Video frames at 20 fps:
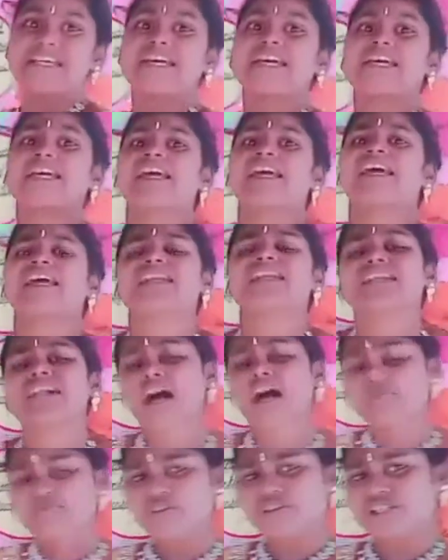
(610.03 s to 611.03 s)

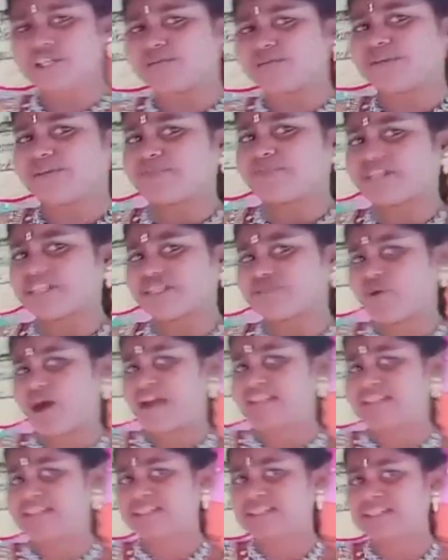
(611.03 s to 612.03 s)
Comfortably means what?
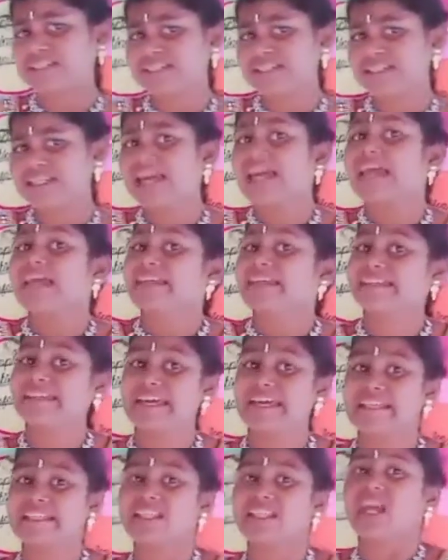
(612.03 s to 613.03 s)
Yes,
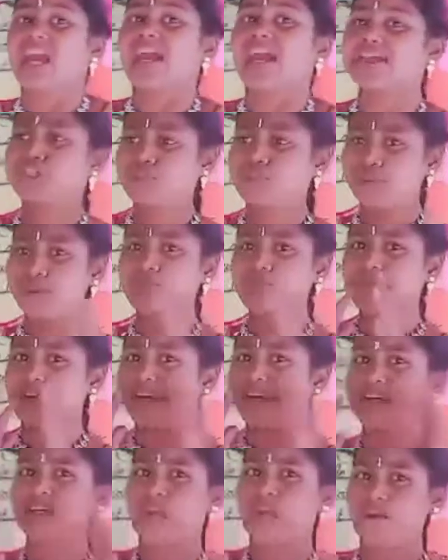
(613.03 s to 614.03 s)
it should be very
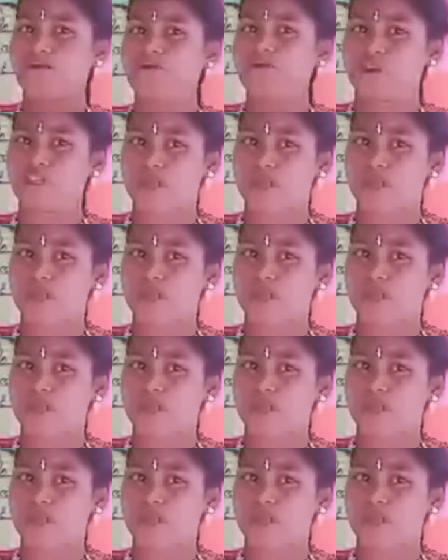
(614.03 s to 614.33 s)
comfortable.